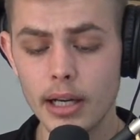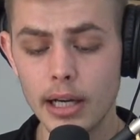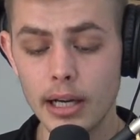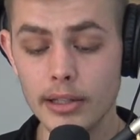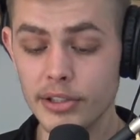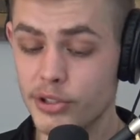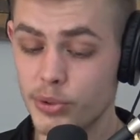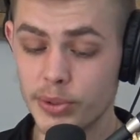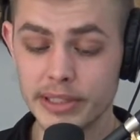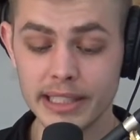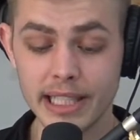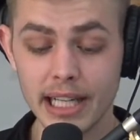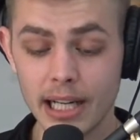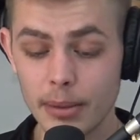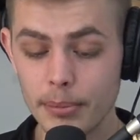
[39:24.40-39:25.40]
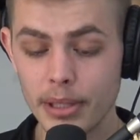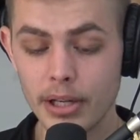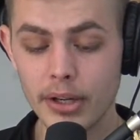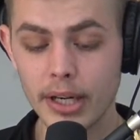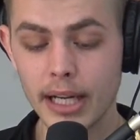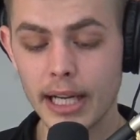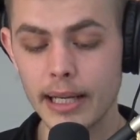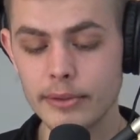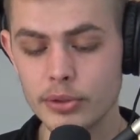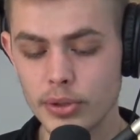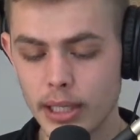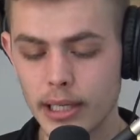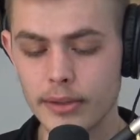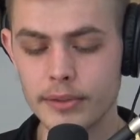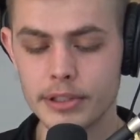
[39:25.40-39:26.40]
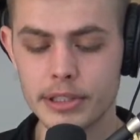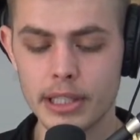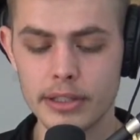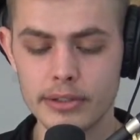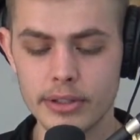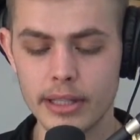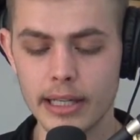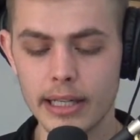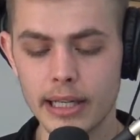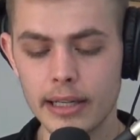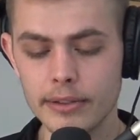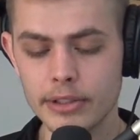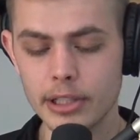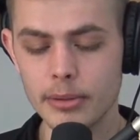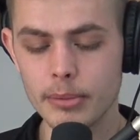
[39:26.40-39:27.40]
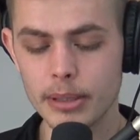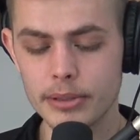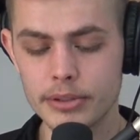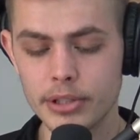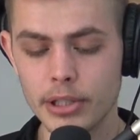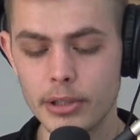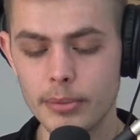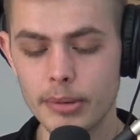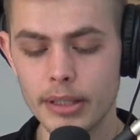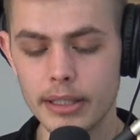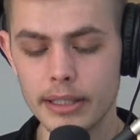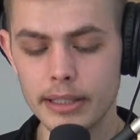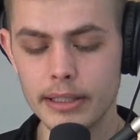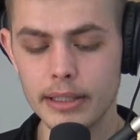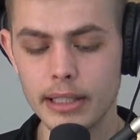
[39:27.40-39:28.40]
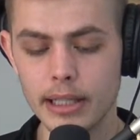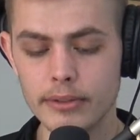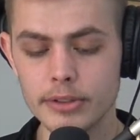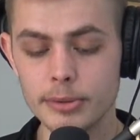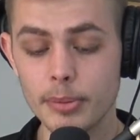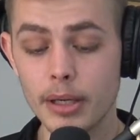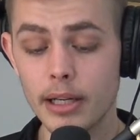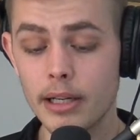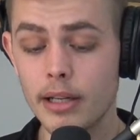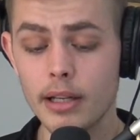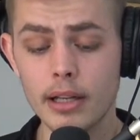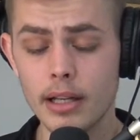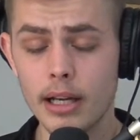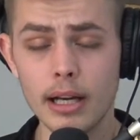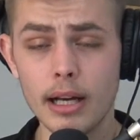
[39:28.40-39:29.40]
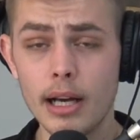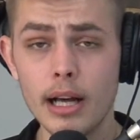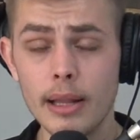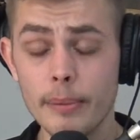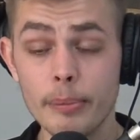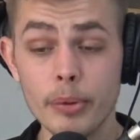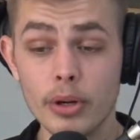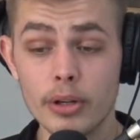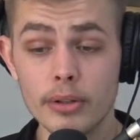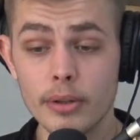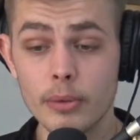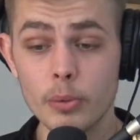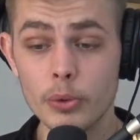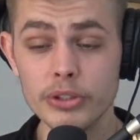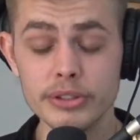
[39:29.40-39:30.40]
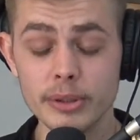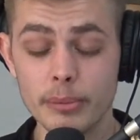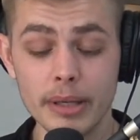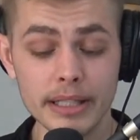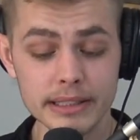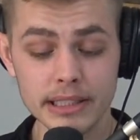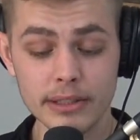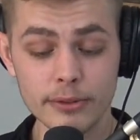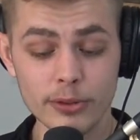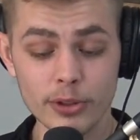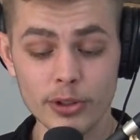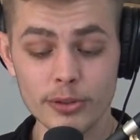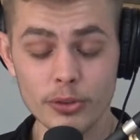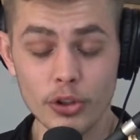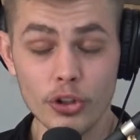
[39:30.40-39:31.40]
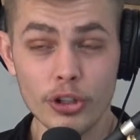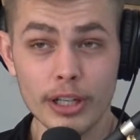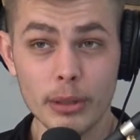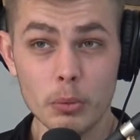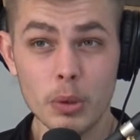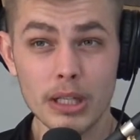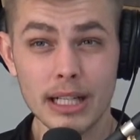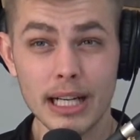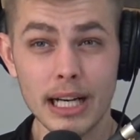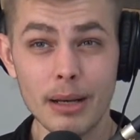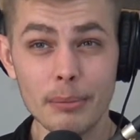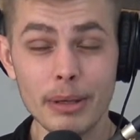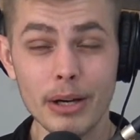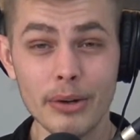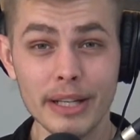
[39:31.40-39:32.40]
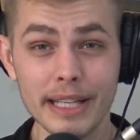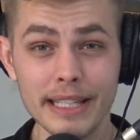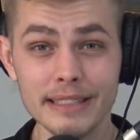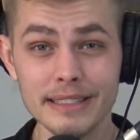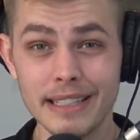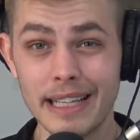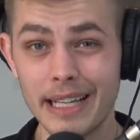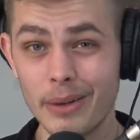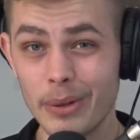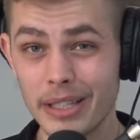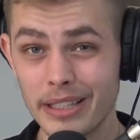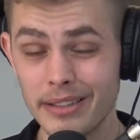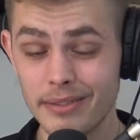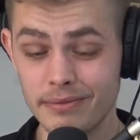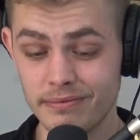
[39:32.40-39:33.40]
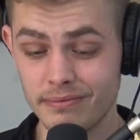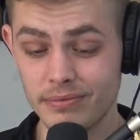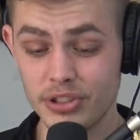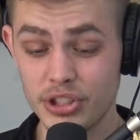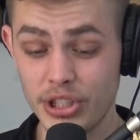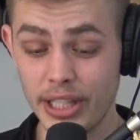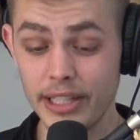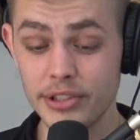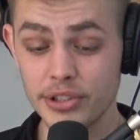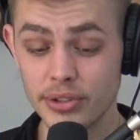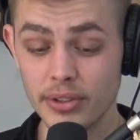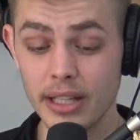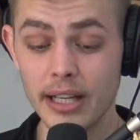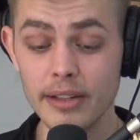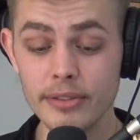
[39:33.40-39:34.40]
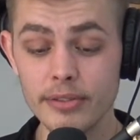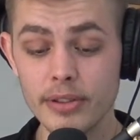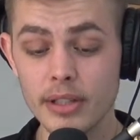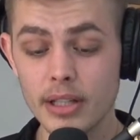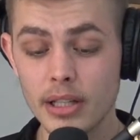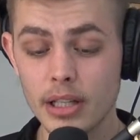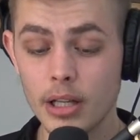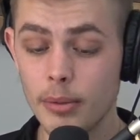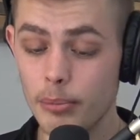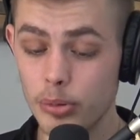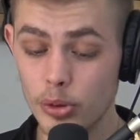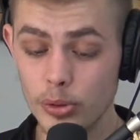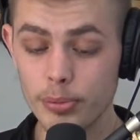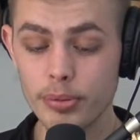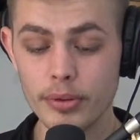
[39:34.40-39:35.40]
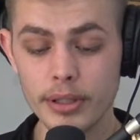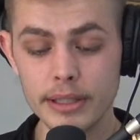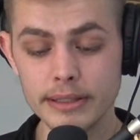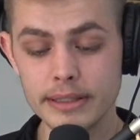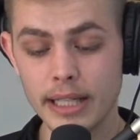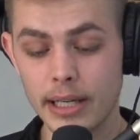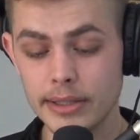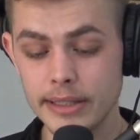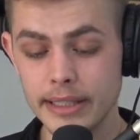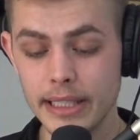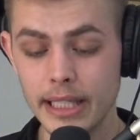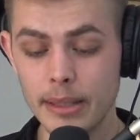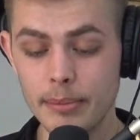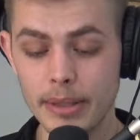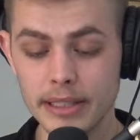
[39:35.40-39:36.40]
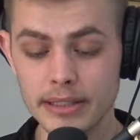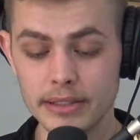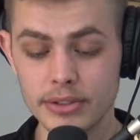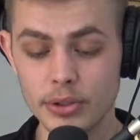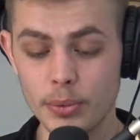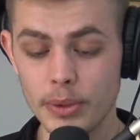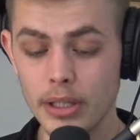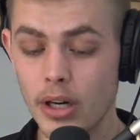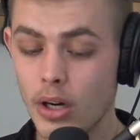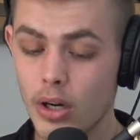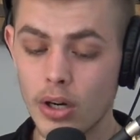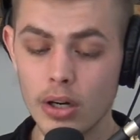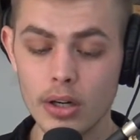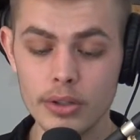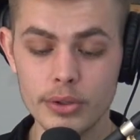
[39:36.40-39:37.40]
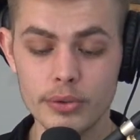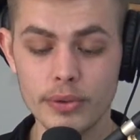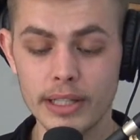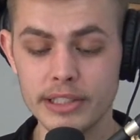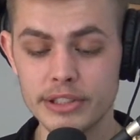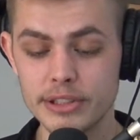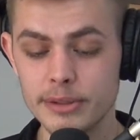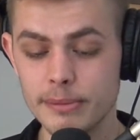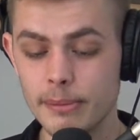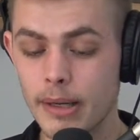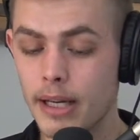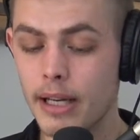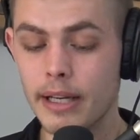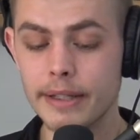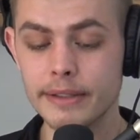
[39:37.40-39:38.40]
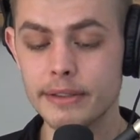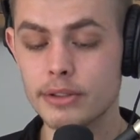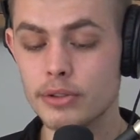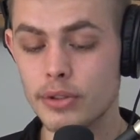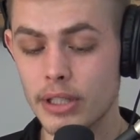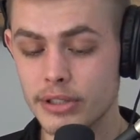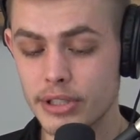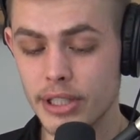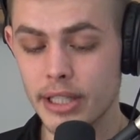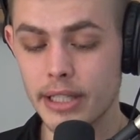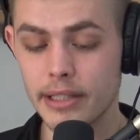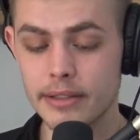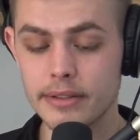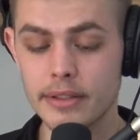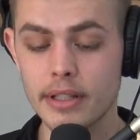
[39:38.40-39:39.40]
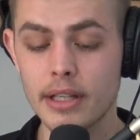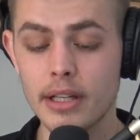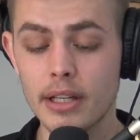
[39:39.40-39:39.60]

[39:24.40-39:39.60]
Uh, the Joys of Compounding. I tried to reach out to that guy to get my show, but he did not respond. Uh, that book was amazing for learning what compounding is and how it can change your life. Blueprint, How DNA Makes Us Who We Are, The Righteous Mind, Crushing It.